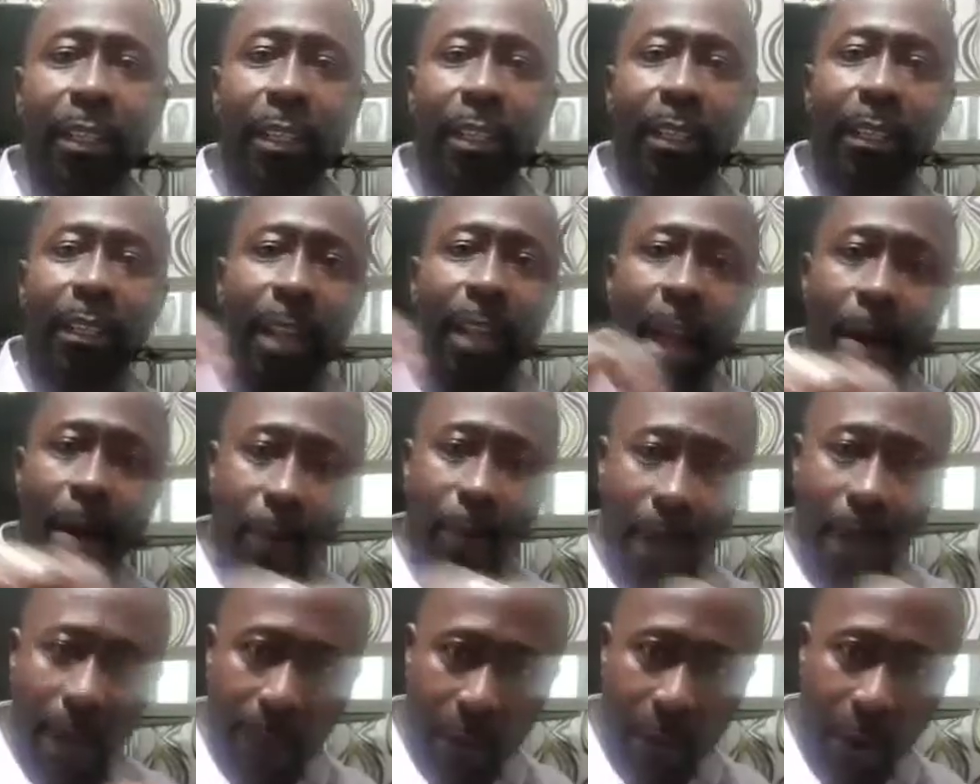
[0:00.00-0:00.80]
that
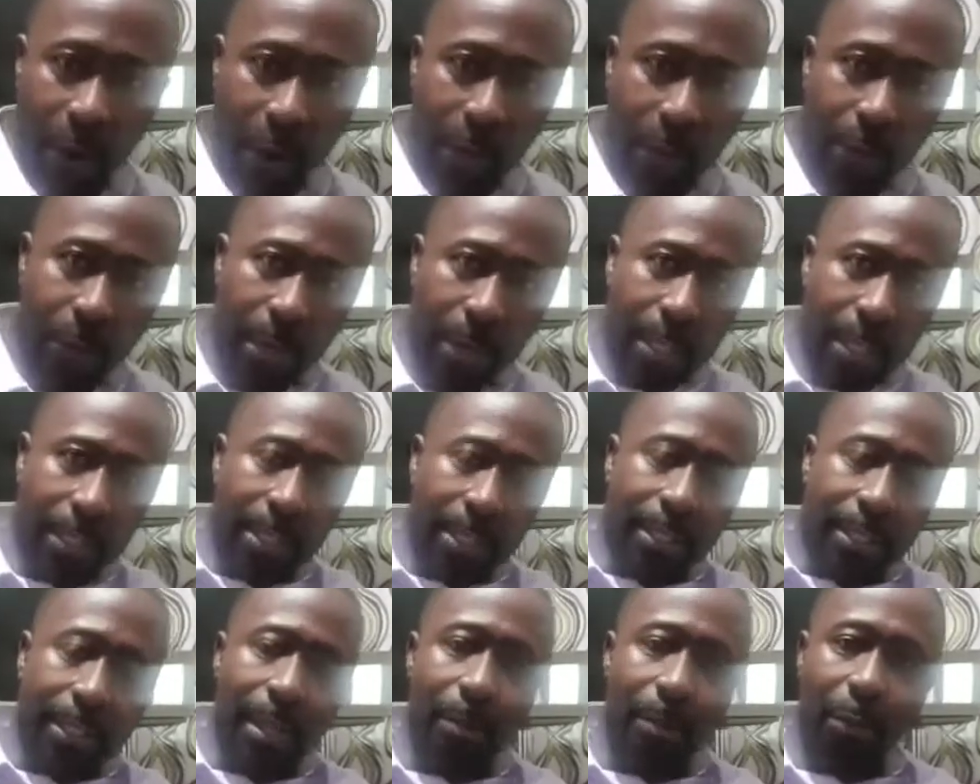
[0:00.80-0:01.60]
would have gone through the
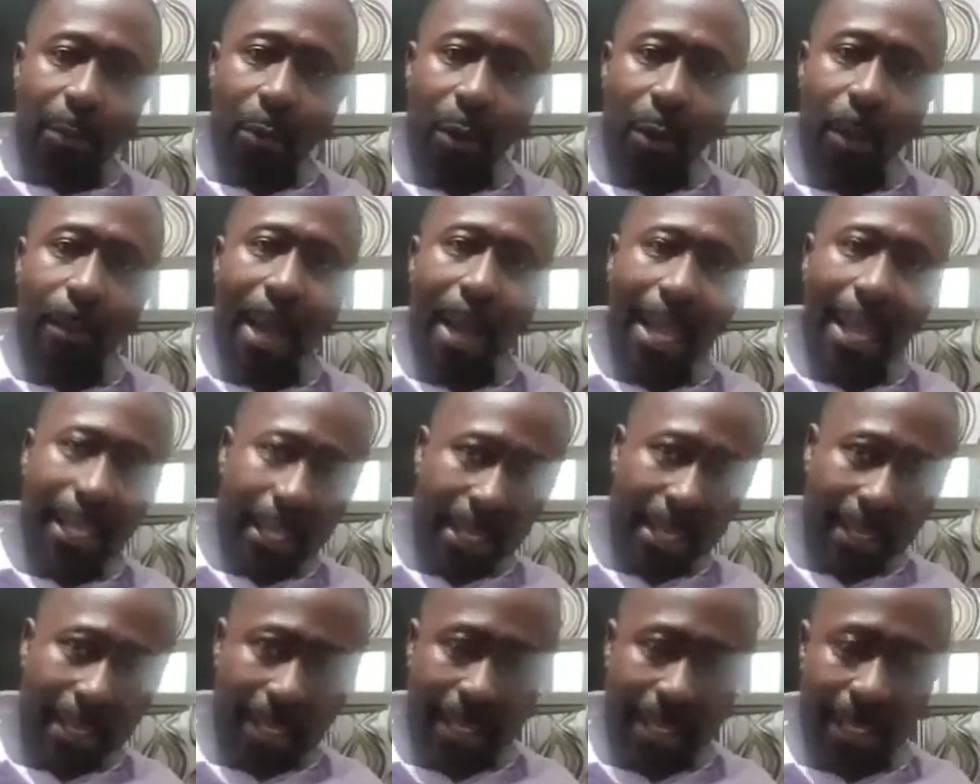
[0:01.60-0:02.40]
system, through a
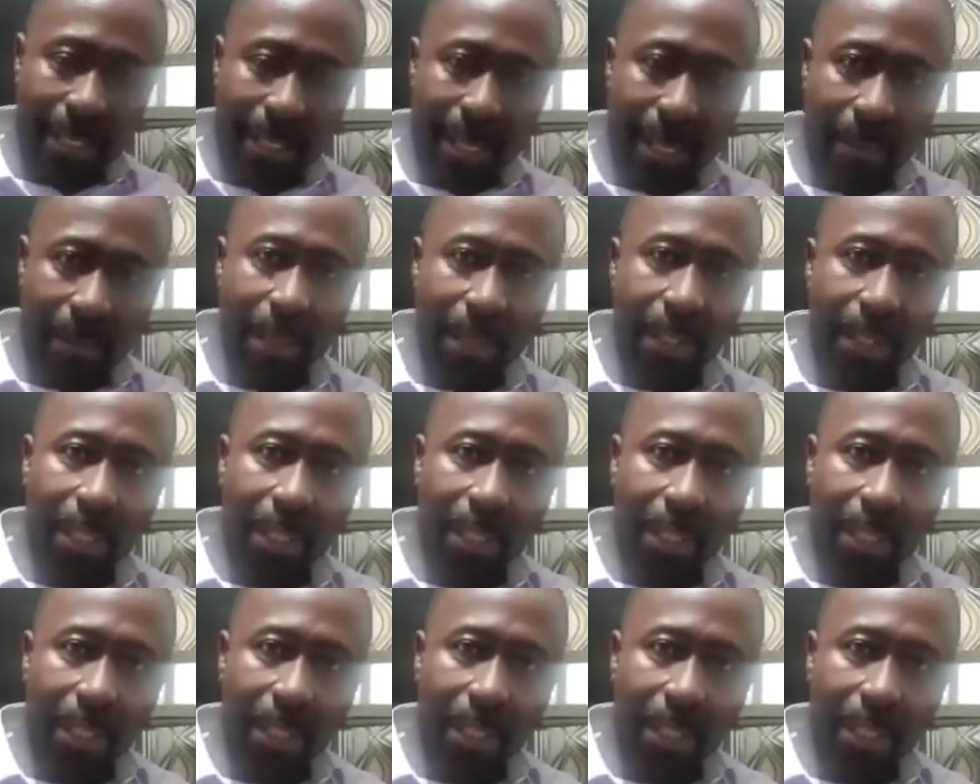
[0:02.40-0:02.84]
banking system.